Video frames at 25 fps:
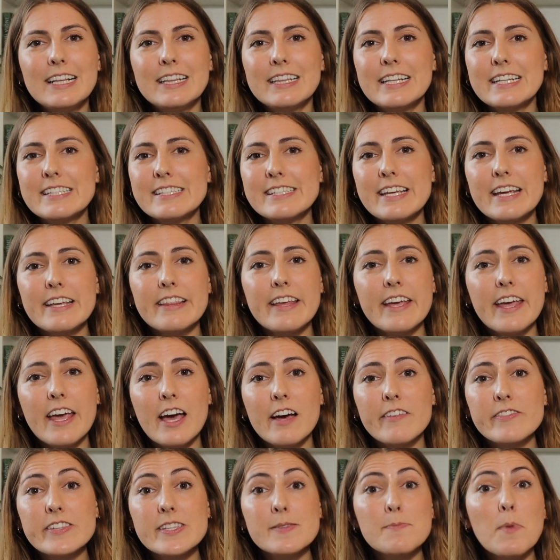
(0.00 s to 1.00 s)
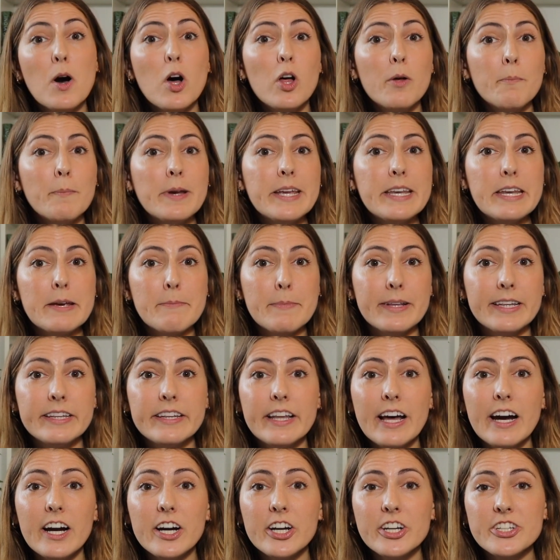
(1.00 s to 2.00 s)
Let's say they have small, medium, and
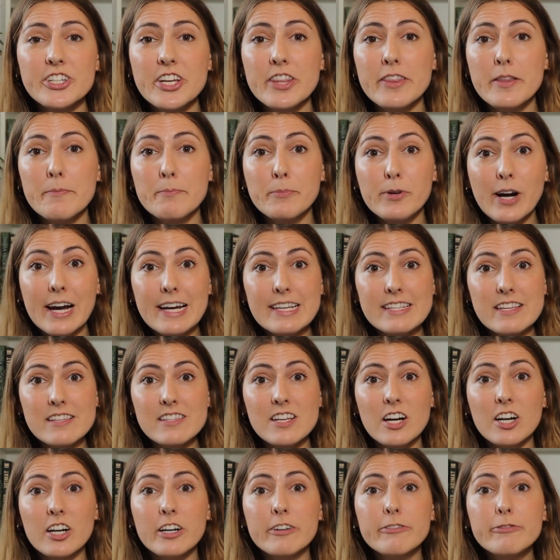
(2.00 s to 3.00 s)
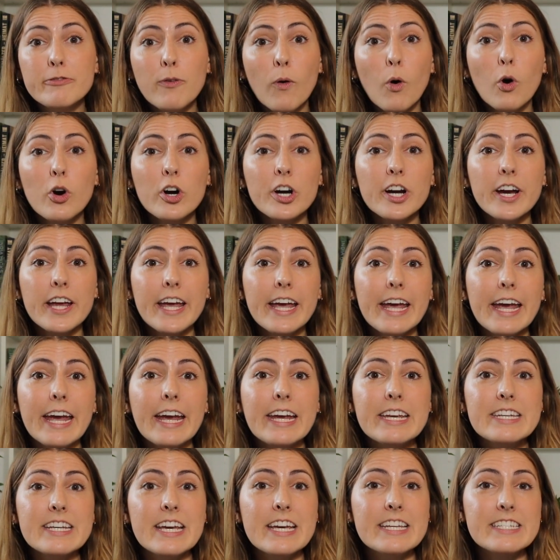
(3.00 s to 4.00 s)
large, and the prices are $4,
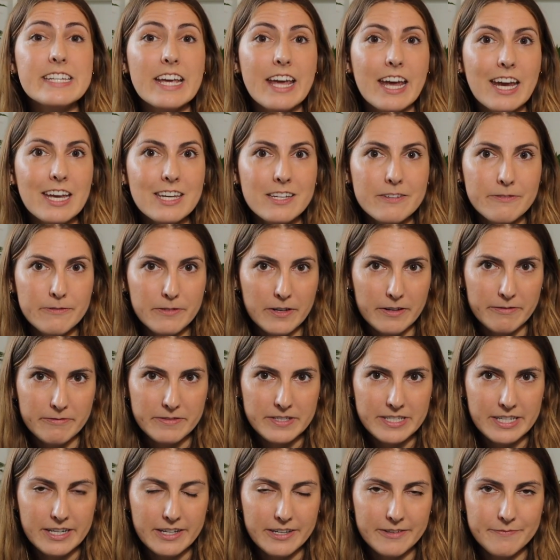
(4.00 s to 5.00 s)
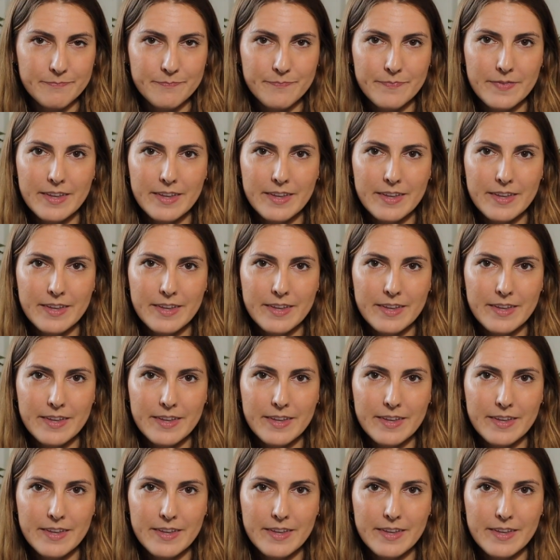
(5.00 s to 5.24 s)
$8, and $8.50.